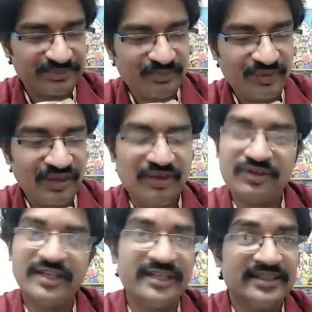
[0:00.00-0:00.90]

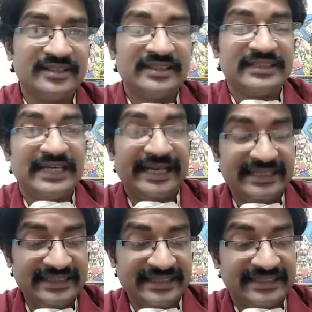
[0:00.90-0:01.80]
Okay,
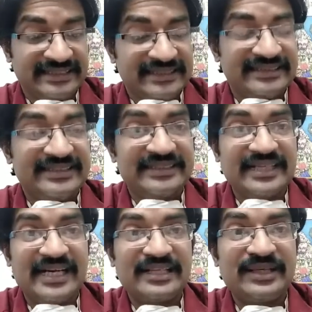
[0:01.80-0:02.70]
and
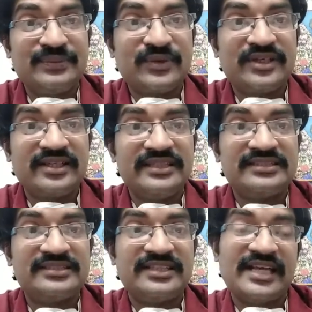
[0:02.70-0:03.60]
another important thing
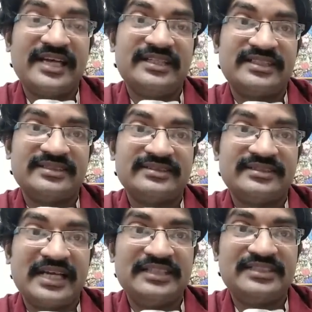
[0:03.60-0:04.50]
is night
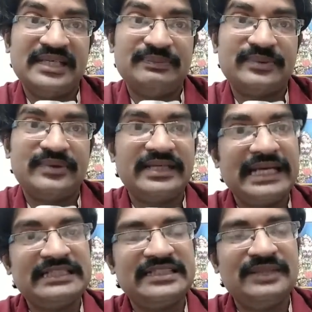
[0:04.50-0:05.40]
sleep. Night
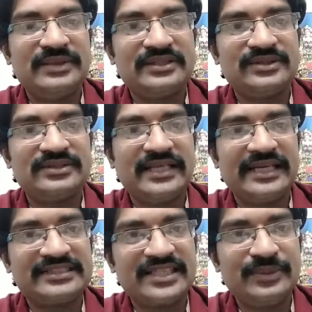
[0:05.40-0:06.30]
sleep has
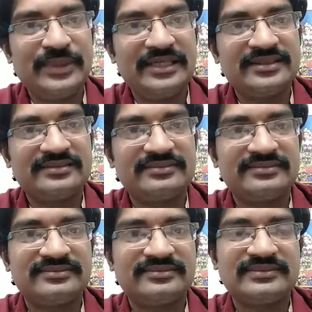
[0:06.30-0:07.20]
extra milk
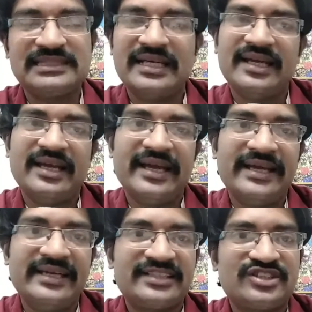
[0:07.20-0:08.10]
and
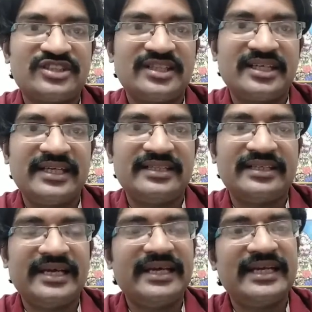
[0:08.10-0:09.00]
extra sunlight
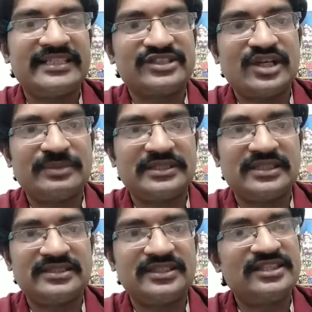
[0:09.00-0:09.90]
and extra massage.
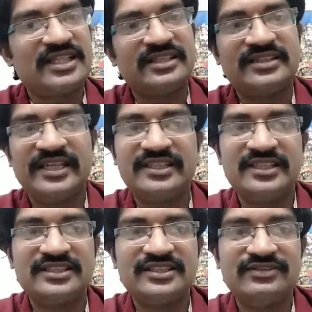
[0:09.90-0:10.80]
These are the three
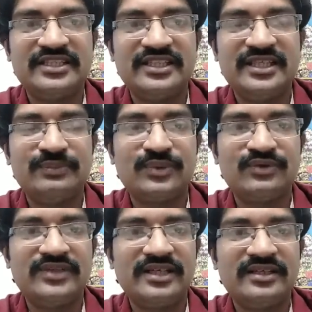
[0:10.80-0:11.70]
things which can improve the
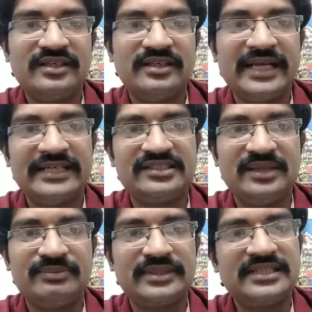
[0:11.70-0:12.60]
night sleep.
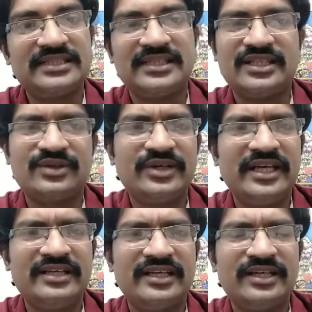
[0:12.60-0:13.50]
Massage at around
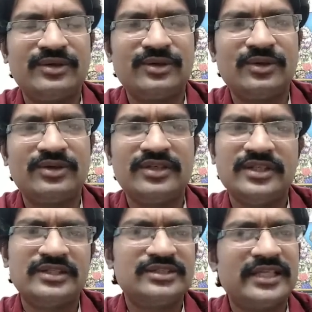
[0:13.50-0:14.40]
8-9 o'clock,
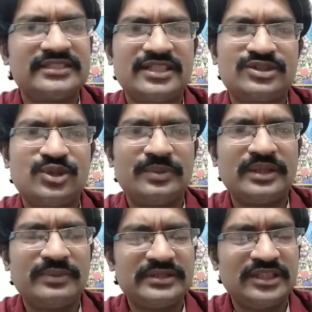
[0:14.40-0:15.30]
extra stomach
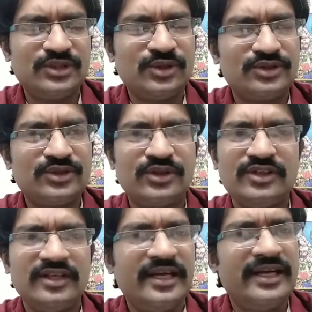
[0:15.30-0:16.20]
massage also,
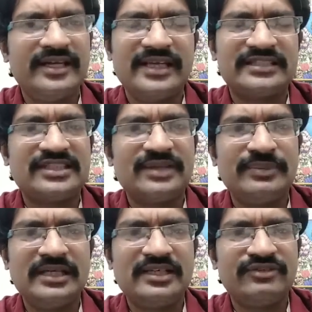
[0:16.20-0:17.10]
and extra
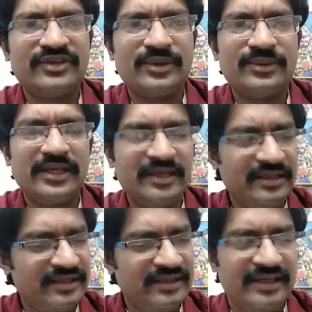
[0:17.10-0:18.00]
milk if required,
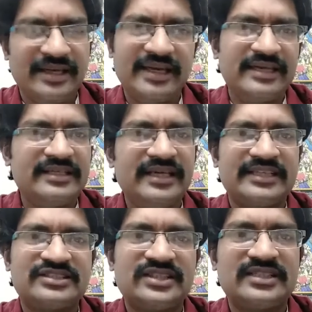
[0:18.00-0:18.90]
and
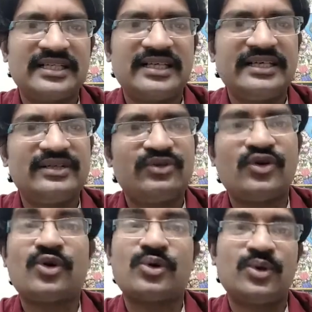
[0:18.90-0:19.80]
extra sunlight 4
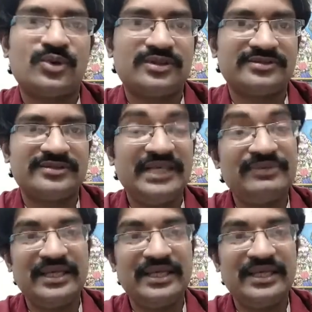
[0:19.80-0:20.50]
o'clock evening.